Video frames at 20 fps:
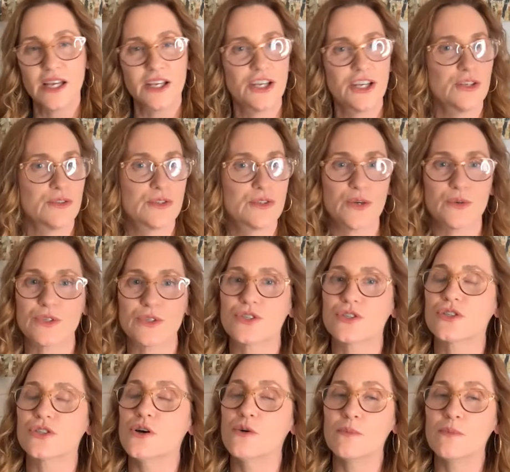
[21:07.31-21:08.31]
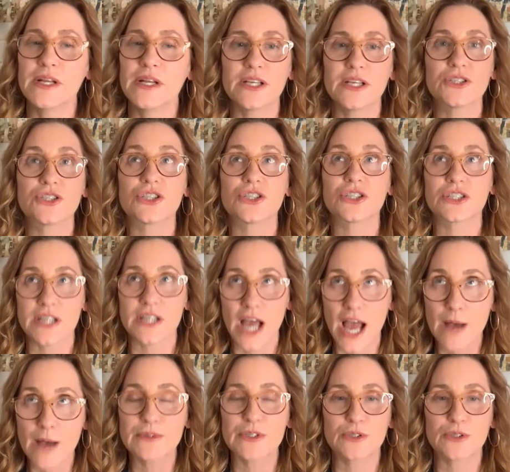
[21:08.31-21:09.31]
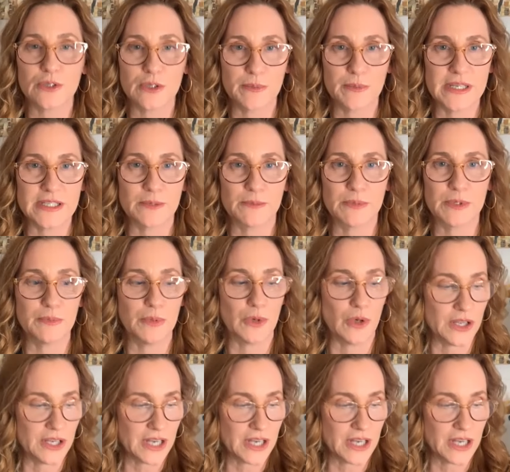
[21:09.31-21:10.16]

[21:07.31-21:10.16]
you know, there were so many just absolutely amazing people.